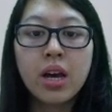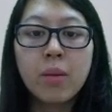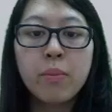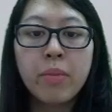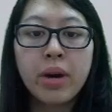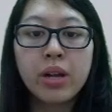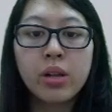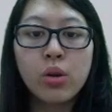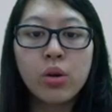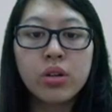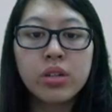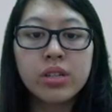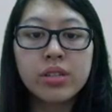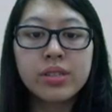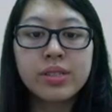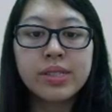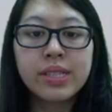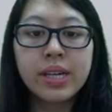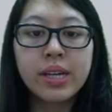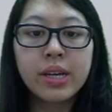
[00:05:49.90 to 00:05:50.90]
my
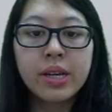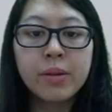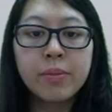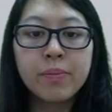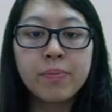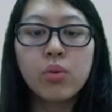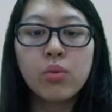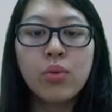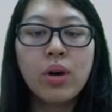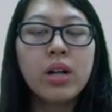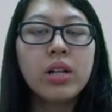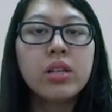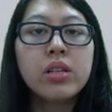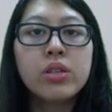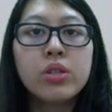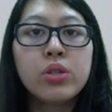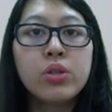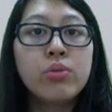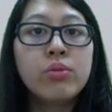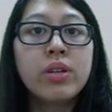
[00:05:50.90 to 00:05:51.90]
lawyers say, well,
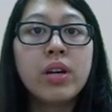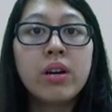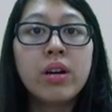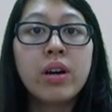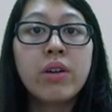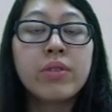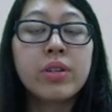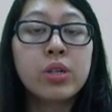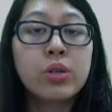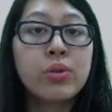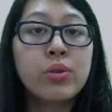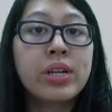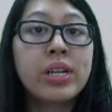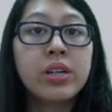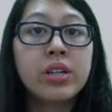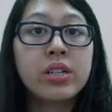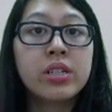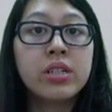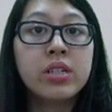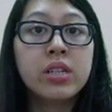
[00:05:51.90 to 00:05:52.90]
you now have a
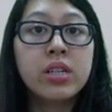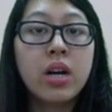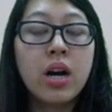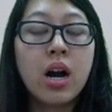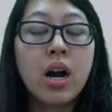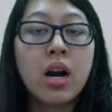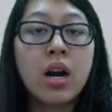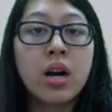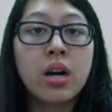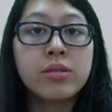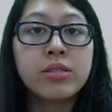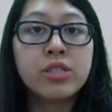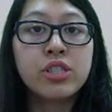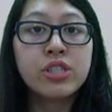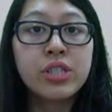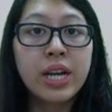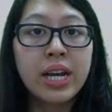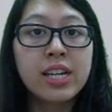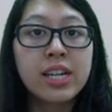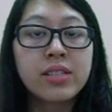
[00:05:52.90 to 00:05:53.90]
greater
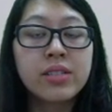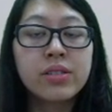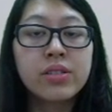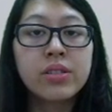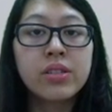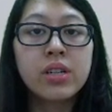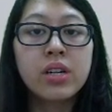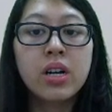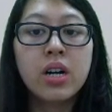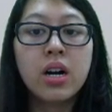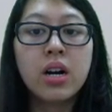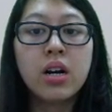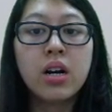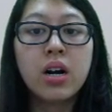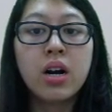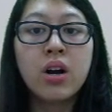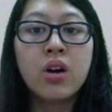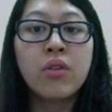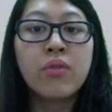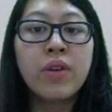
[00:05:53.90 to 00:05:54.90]
chance
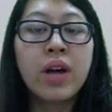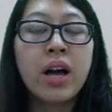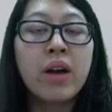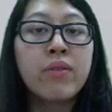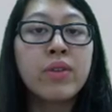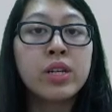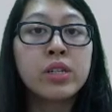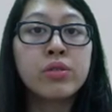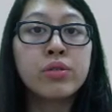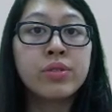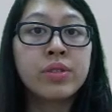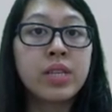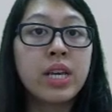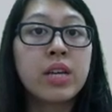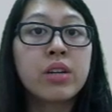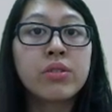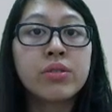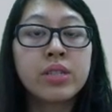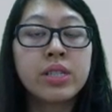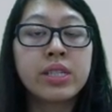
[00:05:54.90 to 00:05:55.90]
of having to
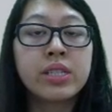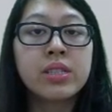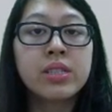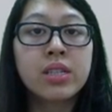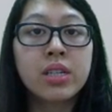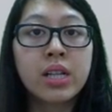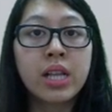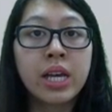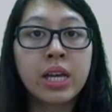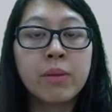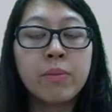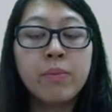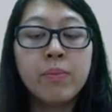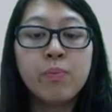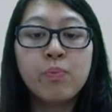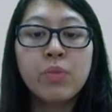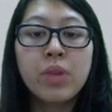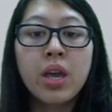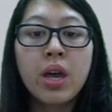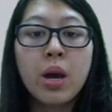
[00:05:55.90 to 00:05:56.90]
settle this claim,
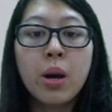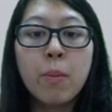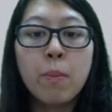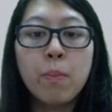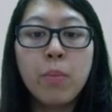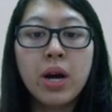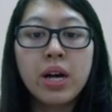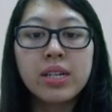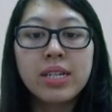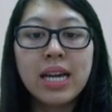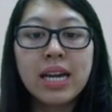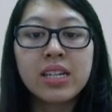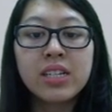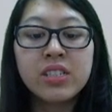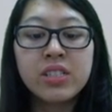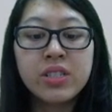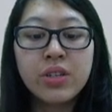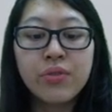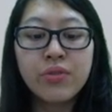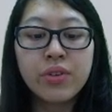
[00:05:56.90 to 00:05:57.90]
but at a
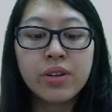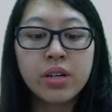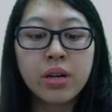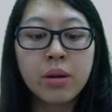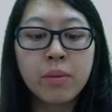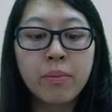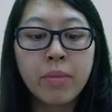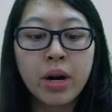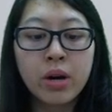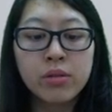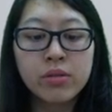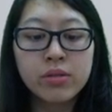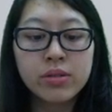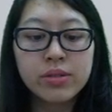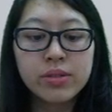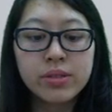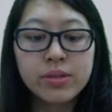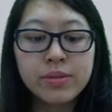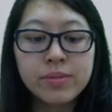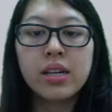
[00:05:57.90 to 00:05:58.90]
different
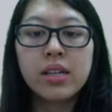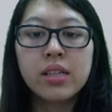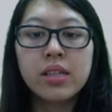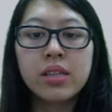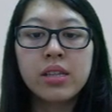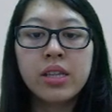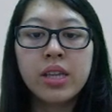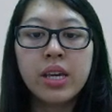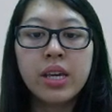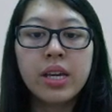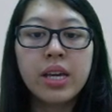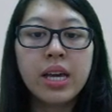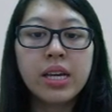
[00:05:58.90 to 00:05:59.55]
amount. They